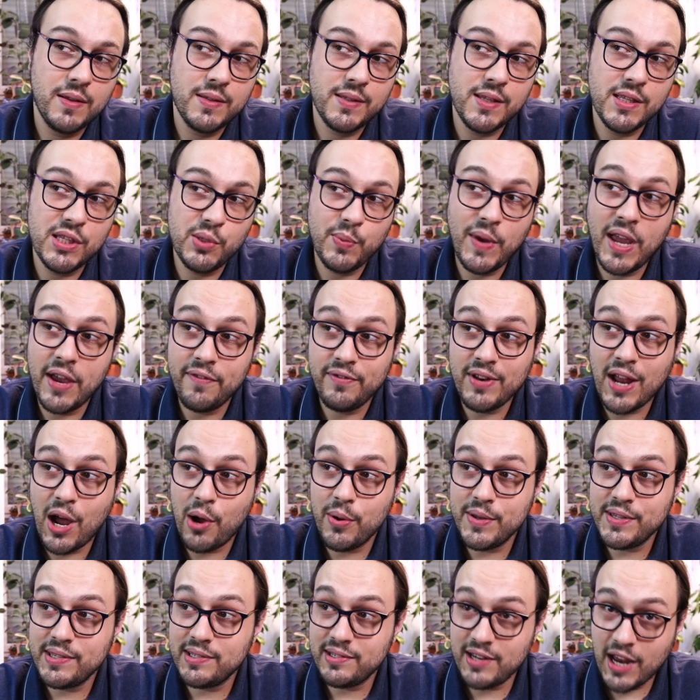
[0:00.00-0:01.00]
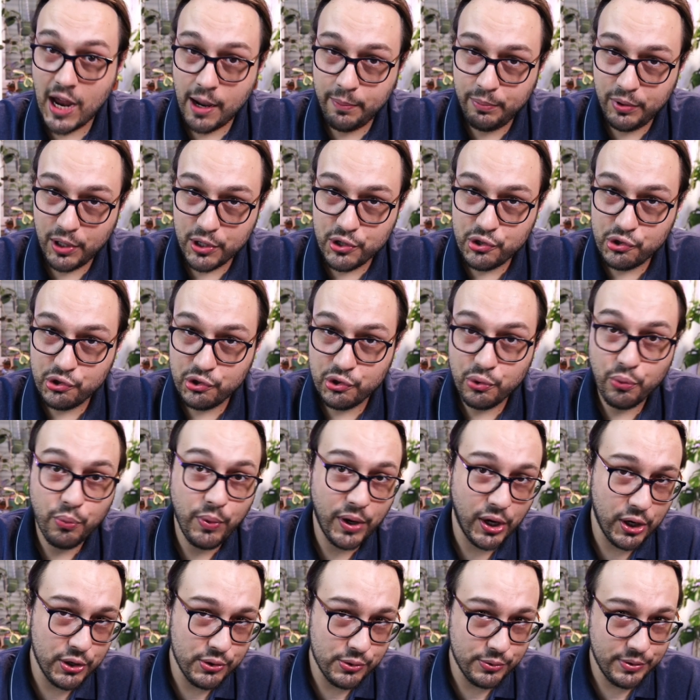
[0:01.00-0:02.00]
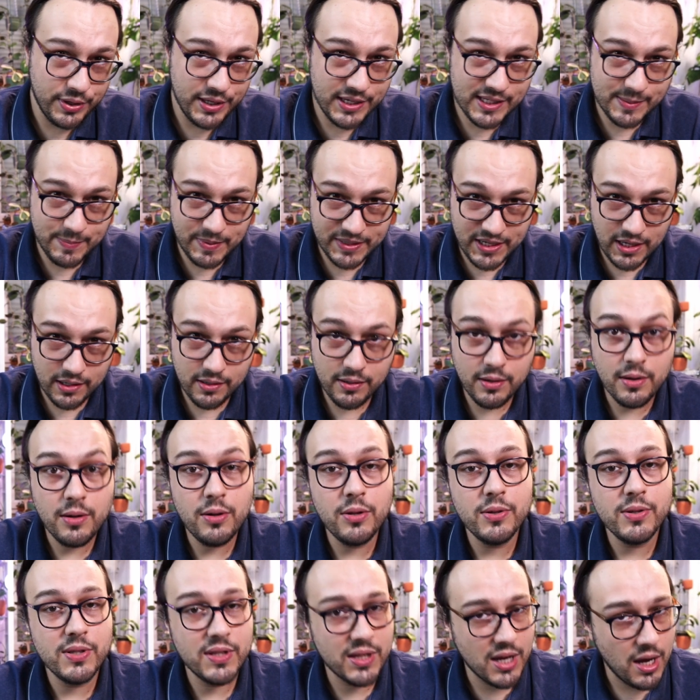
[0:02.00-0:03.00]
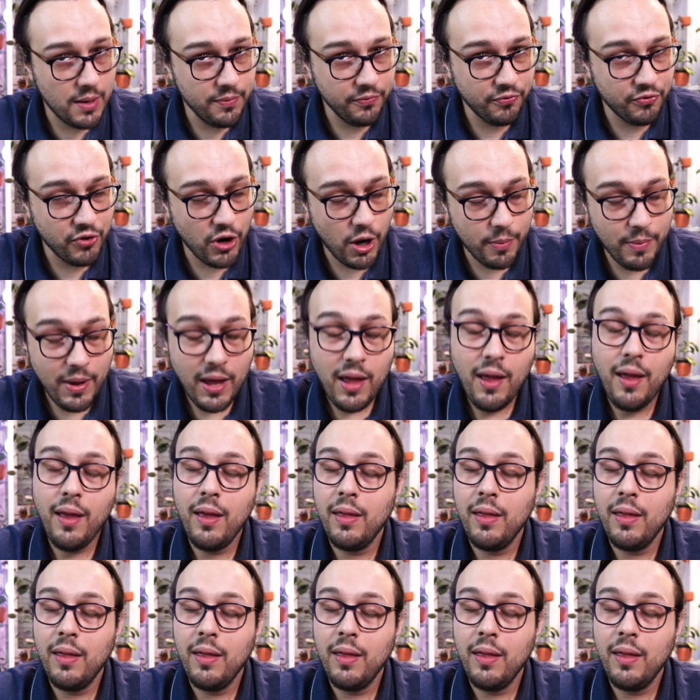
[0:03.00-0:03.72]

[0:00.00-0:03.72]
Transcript: Since we have now established where do these peduncles come from,